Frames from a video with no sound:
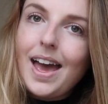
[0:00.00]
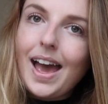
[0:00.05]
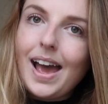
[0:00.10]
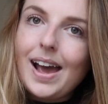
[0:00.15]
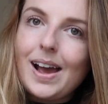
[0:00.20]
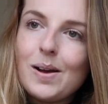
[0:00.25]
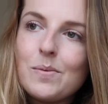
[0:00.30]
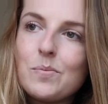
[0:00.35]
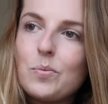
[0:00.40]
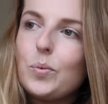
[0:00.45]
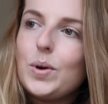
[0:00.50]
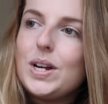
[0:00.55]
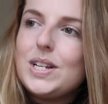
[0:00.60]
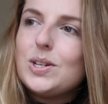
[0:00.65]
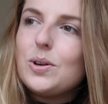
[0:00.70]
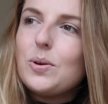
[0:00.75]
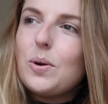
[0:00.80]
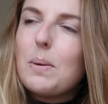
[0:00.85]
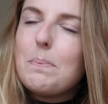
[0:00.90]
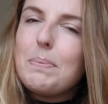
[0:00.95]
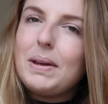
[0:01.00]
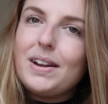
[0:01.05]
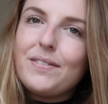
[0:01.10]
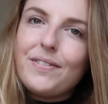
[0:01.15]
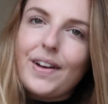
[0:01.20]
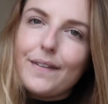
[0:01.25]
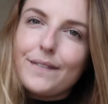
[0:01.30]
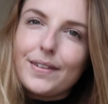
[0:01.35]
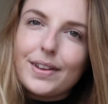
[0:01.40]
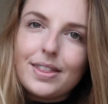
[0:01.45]
Um, we do a bit of
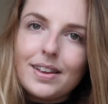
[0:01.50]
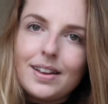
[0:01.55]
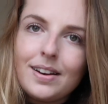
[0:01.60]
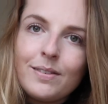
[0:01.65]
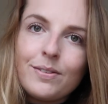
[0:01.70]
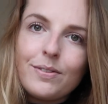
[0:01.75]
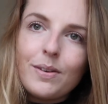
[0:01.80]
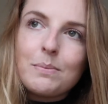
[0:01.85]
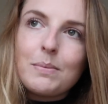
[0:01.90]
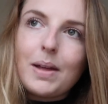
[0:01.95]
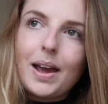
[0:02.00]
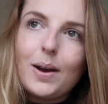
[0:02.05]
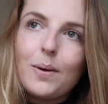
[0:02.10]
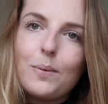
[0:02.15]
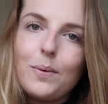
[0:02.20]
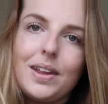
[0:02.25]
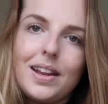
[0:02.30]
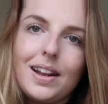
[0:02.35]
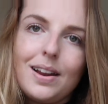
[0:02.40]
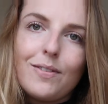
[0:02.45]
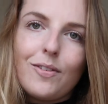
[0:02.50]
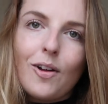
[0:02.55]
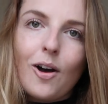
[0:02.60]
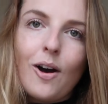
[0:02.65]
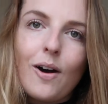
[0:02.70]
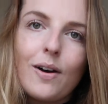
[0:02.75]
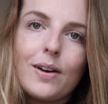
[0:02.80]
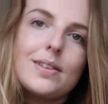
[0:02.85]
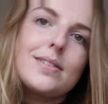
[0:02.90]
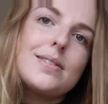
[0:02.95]
everything from like weekly
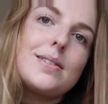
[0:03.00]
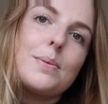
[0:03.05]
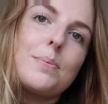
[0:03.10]
vlogs